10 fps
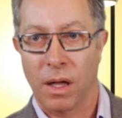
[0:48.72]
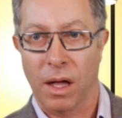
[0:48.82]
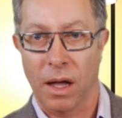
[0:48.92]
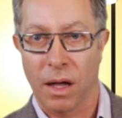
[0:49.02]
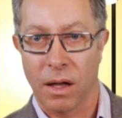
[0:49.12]

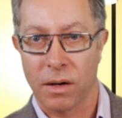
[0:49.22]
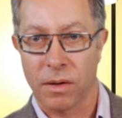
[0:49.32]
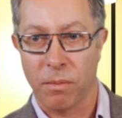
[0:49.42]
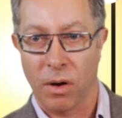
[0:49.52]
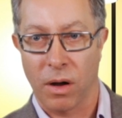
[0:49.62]

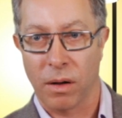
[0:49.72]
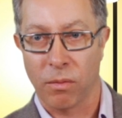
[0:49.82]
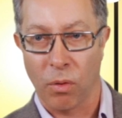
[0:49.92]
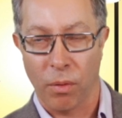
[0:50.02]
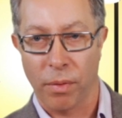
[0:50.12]
and my
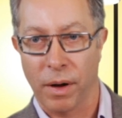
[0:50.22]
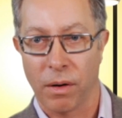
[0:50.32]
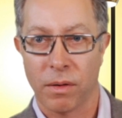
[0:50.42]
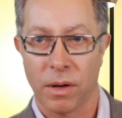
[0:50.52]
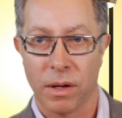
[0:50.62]
role
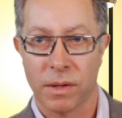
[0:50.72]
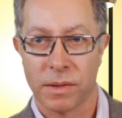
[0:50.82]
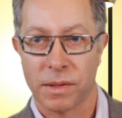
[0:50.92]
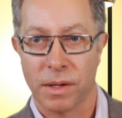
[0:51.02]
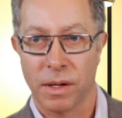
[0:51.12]
there
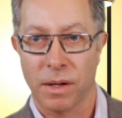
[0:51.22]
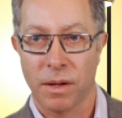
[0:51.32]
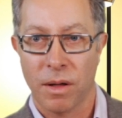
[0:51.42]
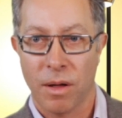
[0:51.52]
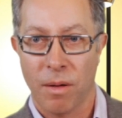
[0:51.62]
is the
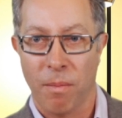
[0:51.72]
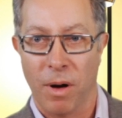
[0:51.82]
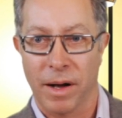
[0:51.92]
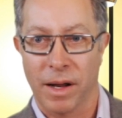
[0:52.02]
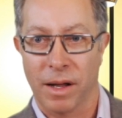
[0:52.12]

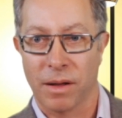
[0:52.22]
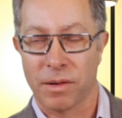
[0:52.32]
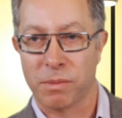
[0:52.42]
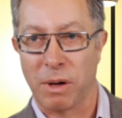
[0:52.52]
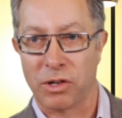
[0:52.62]
mining
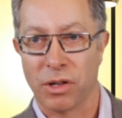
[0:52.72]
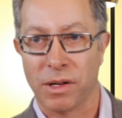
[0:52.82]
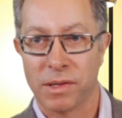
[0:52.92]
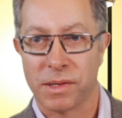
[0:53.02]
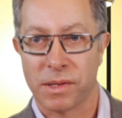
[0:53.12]

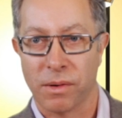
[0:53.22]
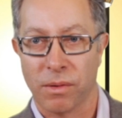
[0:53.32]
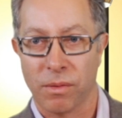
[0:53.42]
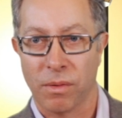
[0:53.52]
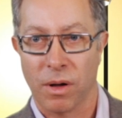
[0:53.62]
specialist.
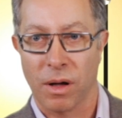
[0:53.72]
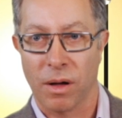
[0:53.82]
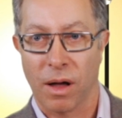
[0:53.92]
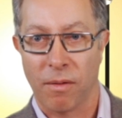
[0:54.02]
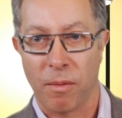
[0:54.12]
So
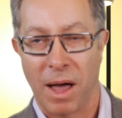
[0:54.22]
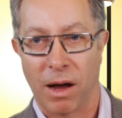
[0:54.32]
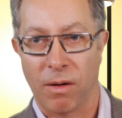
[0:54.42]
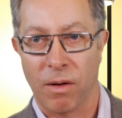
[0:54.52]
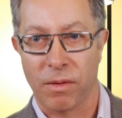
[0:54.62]
I have a
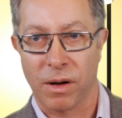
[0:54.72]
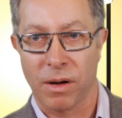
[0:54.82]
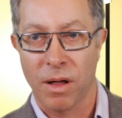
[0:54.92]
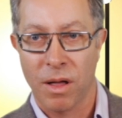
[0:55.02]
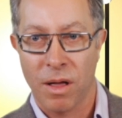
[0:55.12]
background
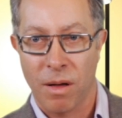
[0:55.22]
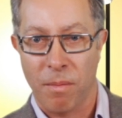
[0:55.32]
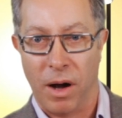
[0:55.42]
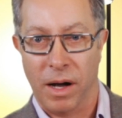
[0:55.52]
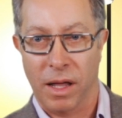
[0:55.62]
in
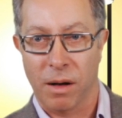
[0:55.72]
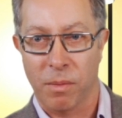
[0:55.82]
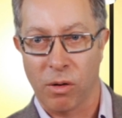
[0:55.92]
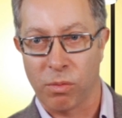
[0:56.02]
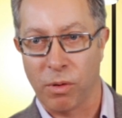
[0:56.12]
mining and
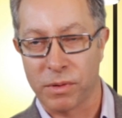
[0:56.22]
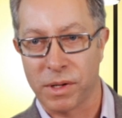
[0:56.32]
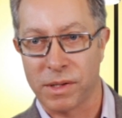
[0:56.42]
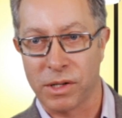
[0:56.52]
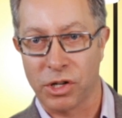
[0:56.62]
mineral
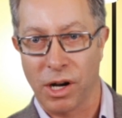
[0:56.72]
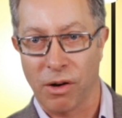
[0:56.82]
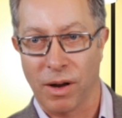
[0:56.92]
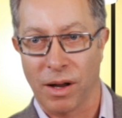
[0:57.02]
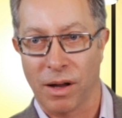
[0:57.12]
process
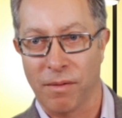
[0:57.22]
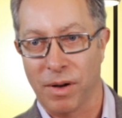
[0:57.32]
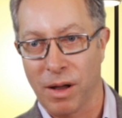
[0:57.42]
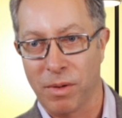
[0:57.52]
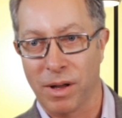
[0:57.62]
engineering. I have
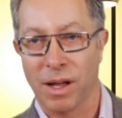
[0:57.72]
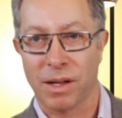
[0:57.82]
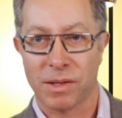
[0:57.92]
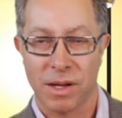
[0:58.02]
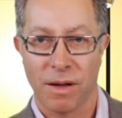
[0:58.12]
an MBA,
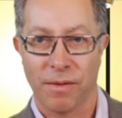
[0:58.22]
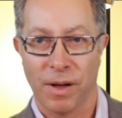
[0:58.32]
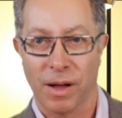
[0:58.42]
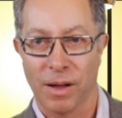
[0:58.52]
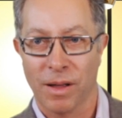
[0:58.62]

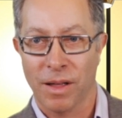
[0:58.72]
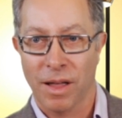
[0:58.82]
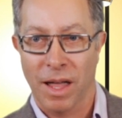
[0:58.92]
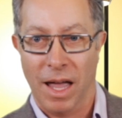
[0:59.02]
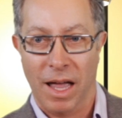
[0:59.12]
CFA,
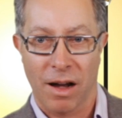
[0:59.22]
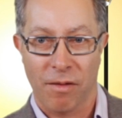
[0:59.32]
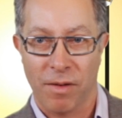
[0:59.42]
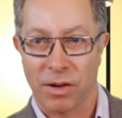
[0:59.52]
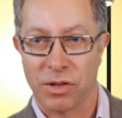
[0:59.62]
and
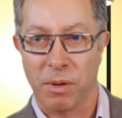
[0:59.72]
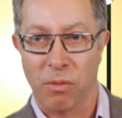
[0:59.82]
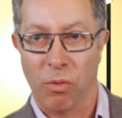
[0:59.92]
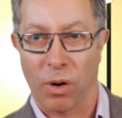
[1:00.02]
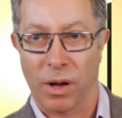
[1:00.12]
I've actually
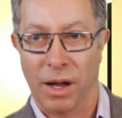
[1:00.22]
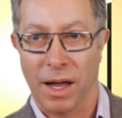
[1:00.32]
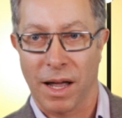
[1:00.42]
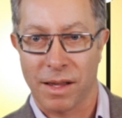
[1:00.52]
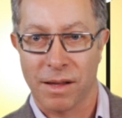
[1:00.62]
been working
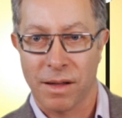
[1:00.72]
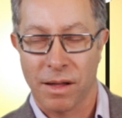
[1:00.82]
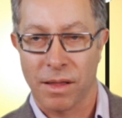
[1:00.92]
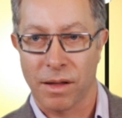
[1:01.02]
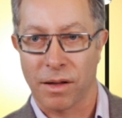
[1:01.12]
at
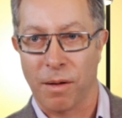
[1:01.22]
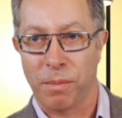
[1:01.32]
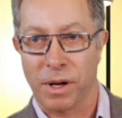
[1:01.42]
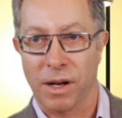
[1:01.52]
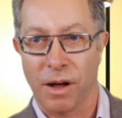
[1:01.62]
the
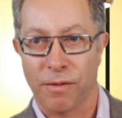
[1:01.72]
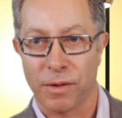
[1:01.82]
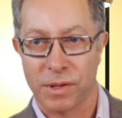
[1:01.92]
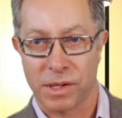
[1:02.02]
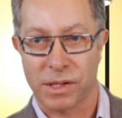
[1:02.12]
company now for
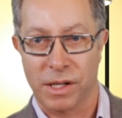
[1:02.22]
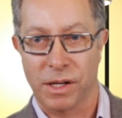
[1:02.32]
16